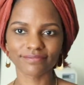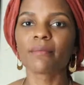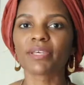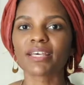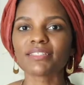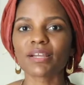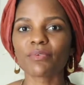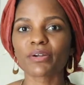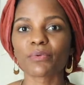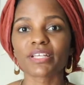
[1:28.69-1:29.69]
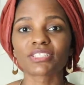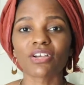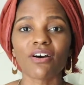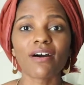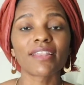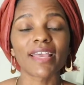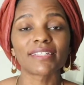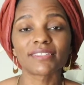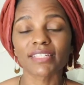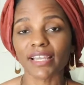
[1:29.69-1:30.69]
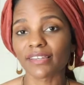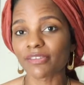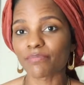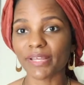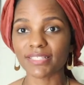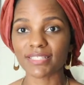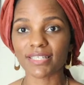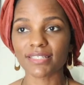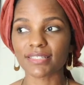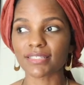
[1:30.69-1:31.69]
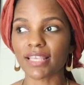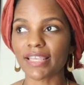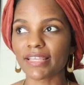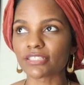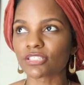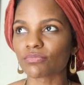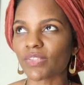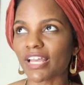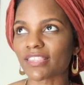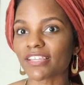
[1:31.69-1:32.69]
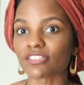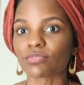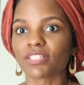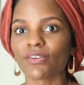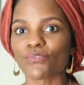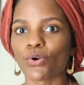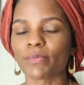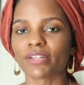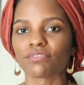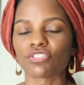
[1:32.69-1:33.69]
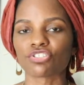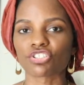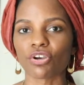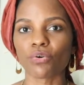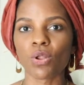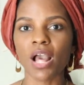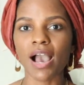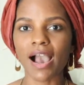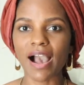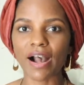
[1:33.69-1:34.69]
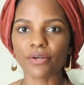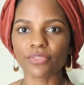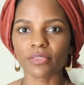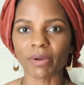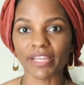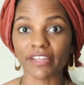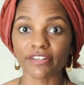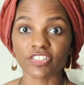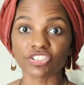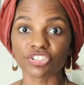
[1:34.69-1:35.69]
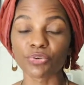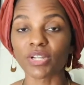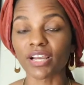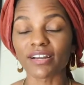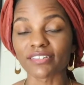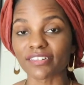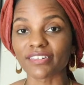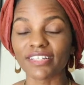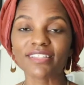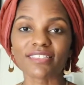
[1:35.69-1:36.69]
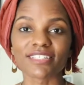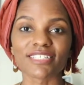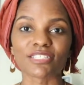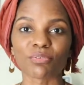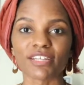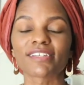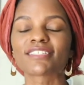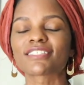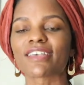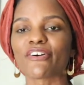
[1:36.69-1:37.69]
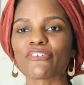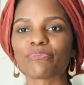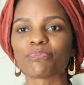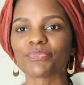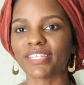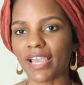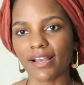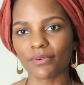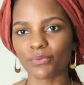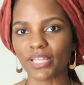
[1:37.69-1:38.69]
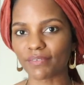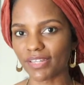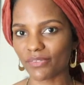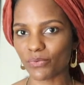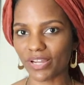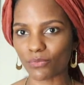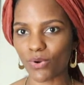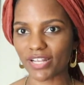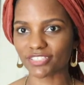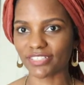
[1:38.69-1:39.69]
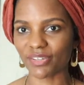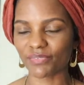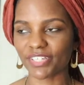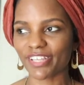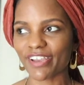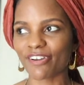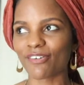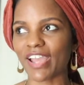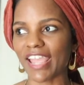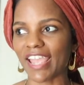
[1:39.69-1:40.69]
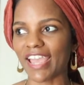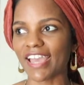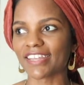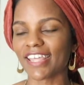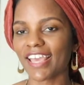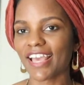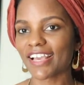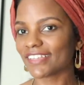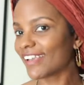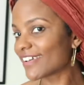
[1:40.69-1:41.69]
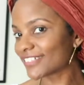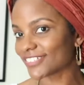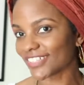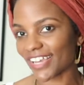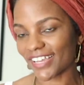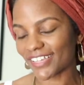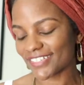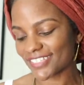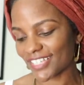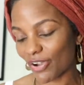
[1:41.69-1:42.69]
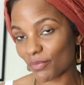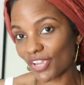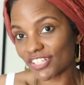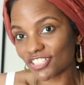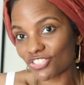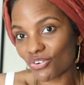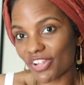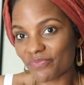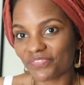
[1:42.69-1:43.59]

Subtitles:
Because I wear wigs on a daily basis, I think it's really informative to show how my hair is doing underneath these wigs. So yeah, we have another wash day video, and yeah, you guys, I hope you guys enjoy.